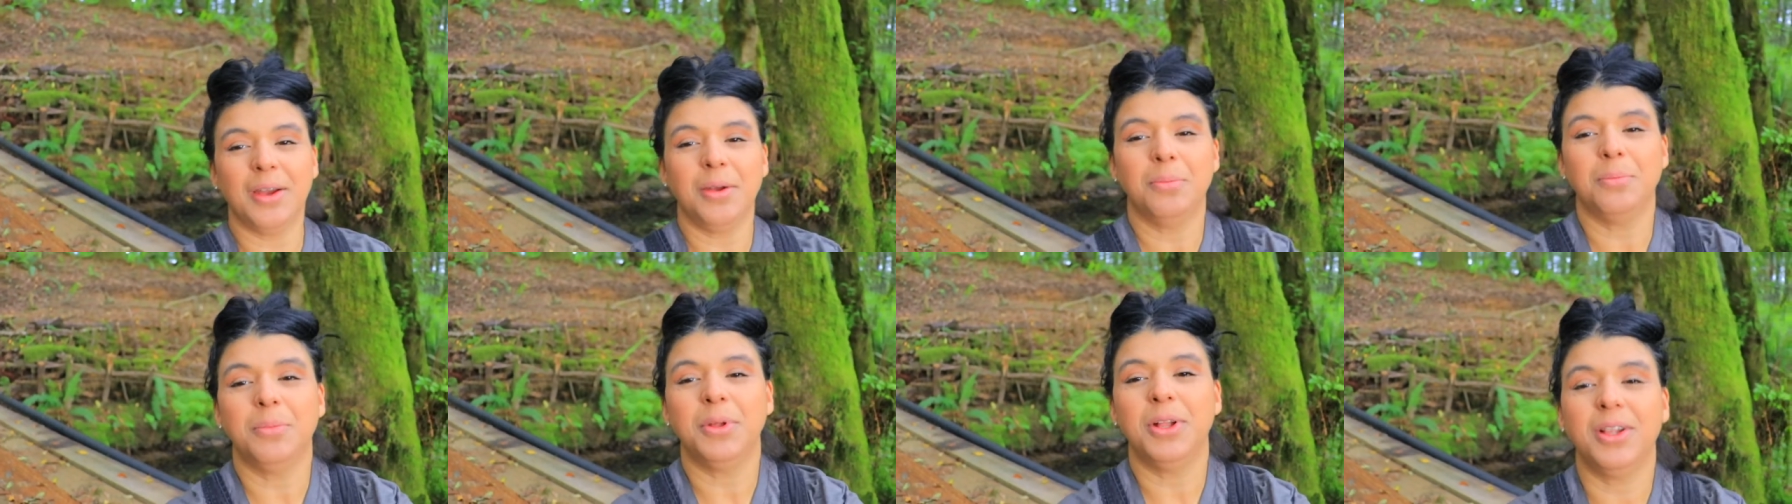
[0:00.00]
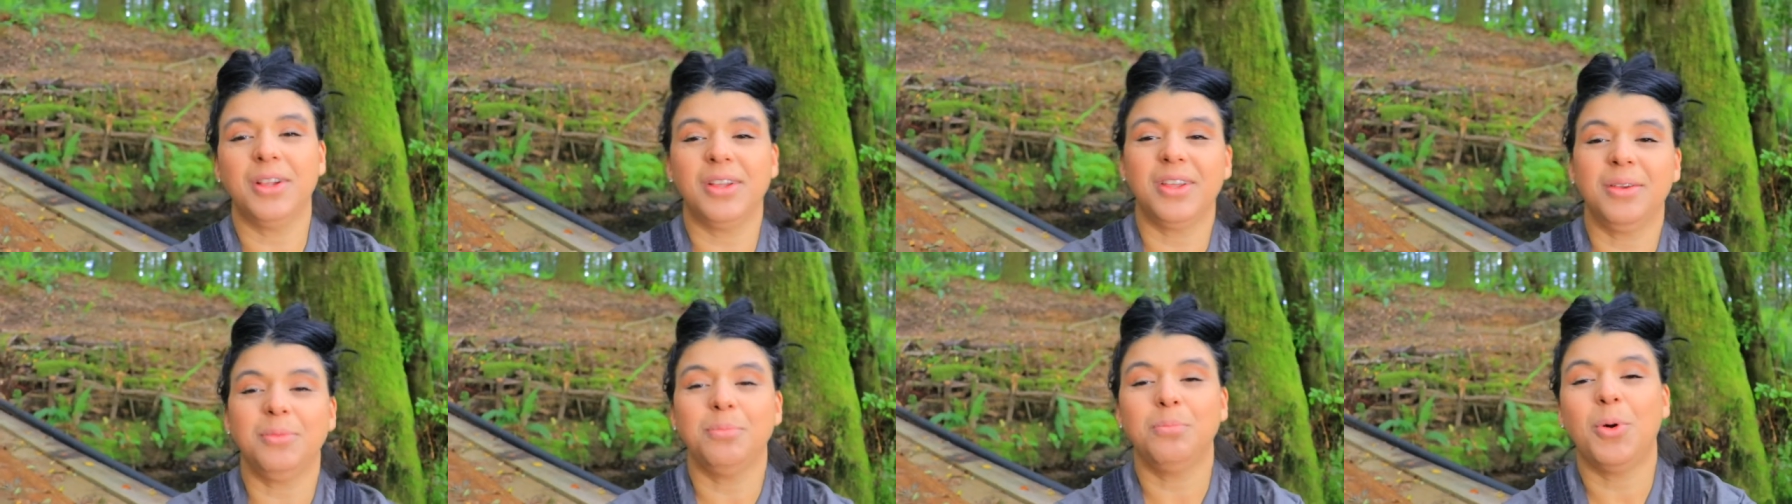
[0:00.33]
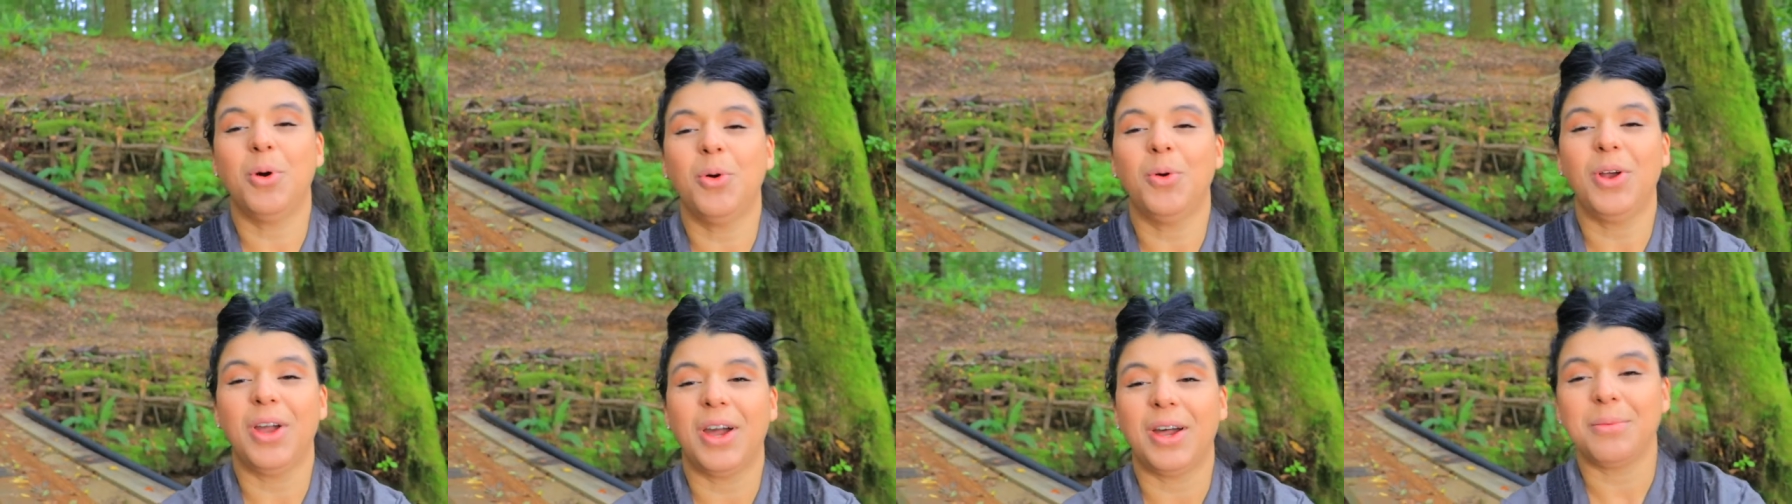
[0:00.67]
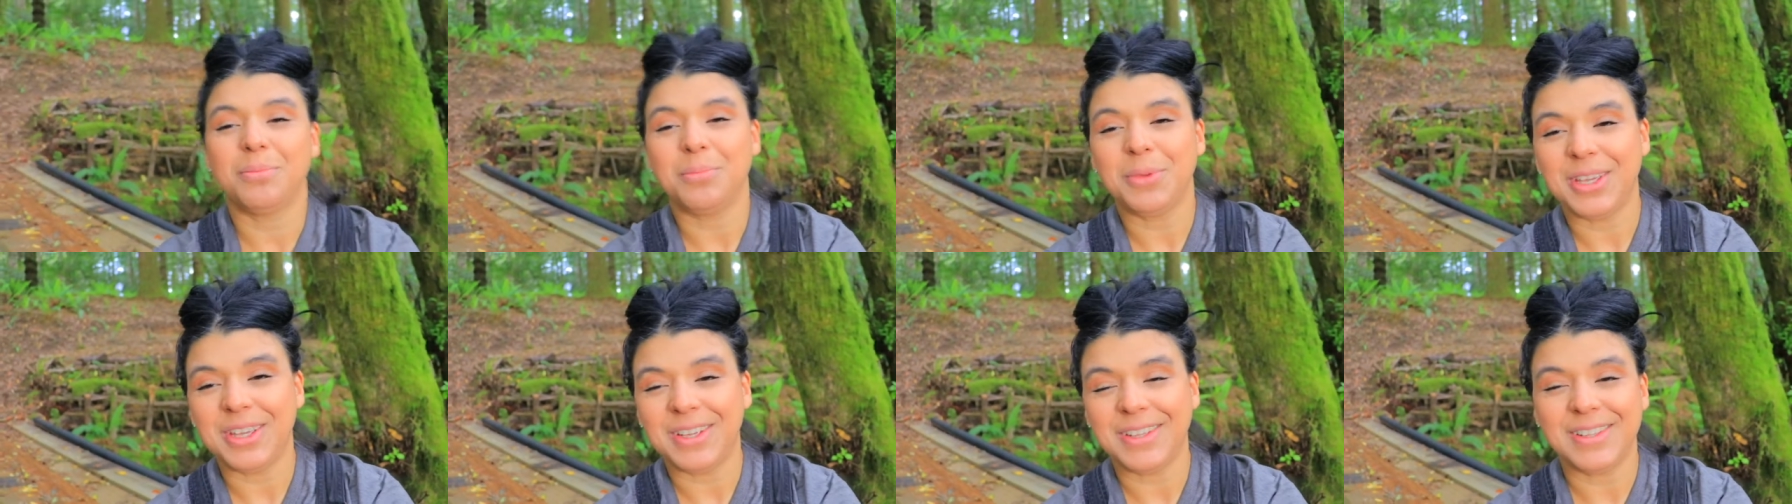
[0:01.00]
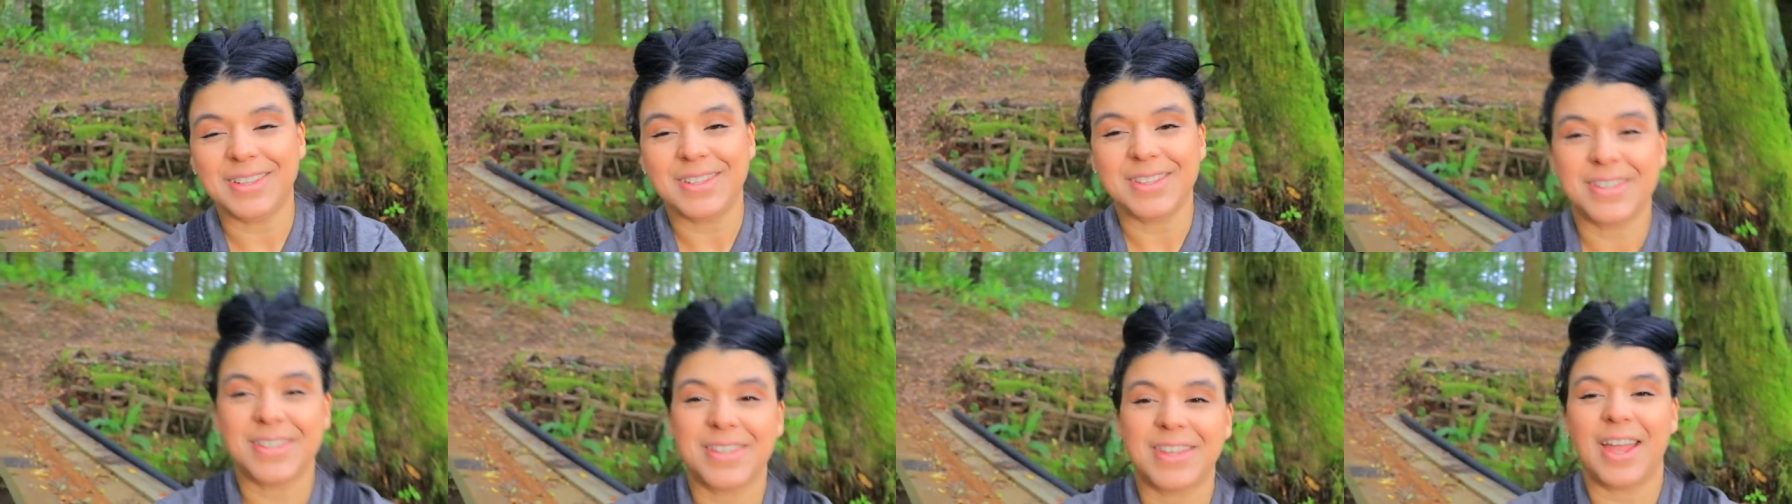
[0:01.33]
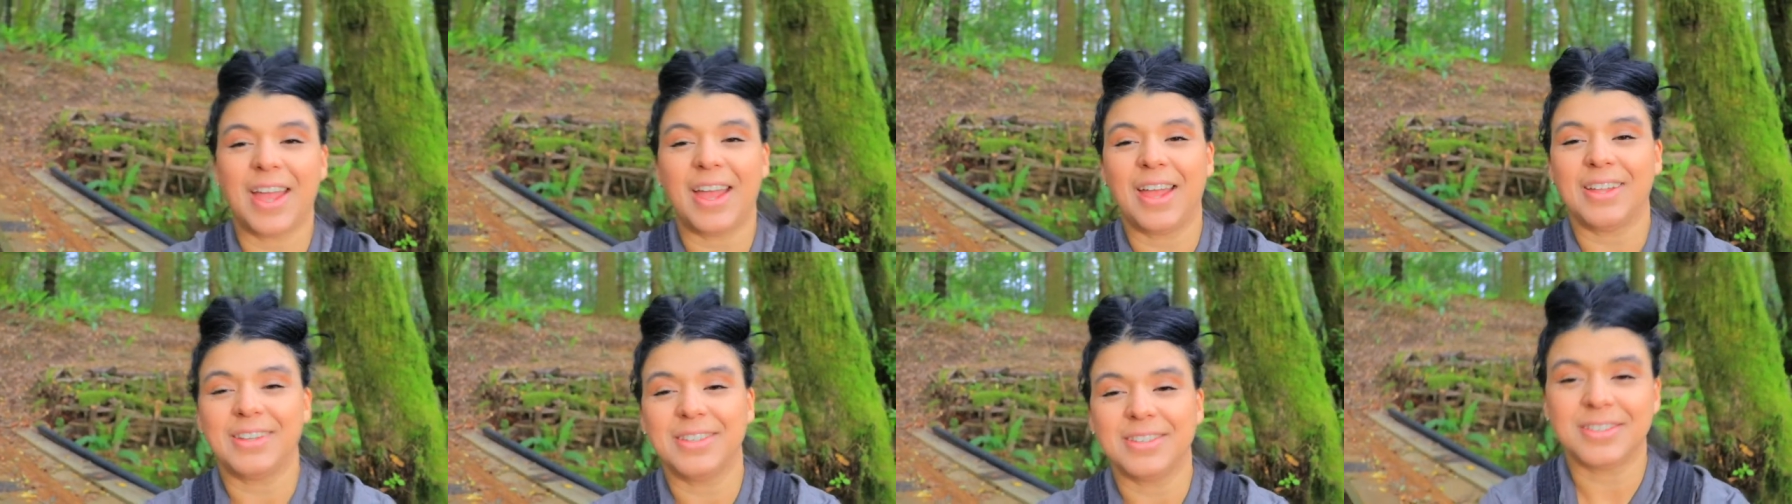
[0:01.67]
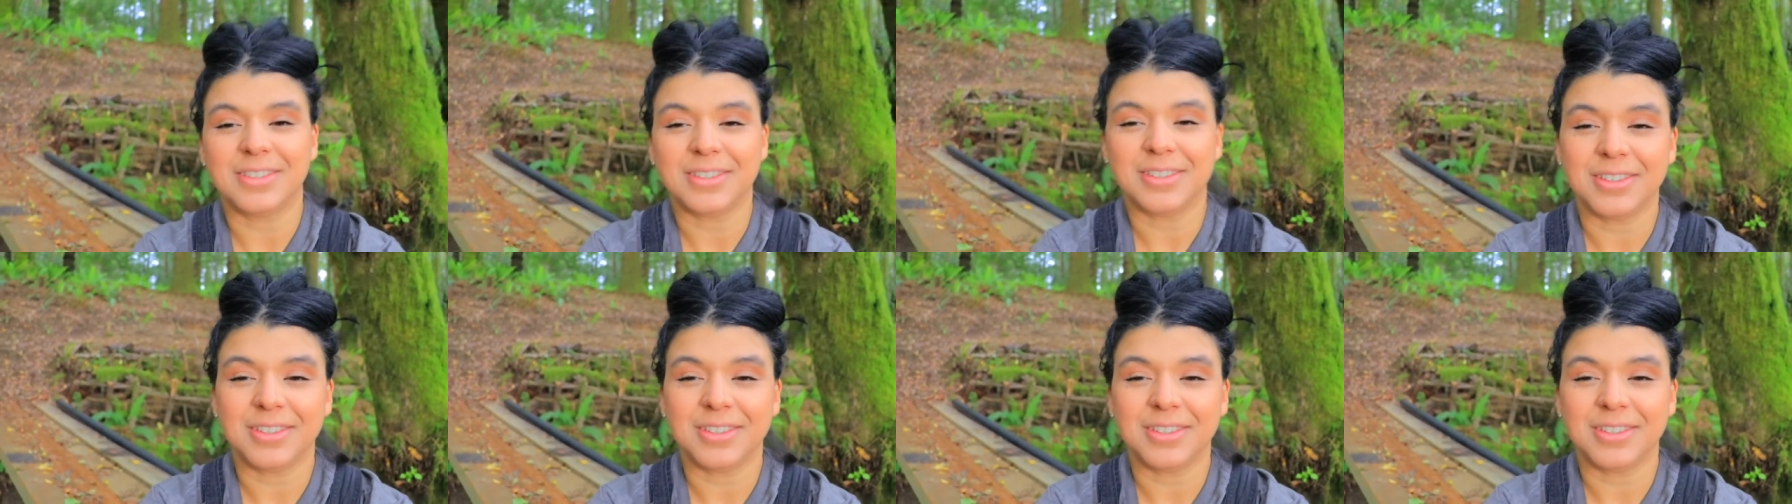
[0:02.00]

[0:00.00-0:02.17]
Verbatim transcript: milky mocha means that,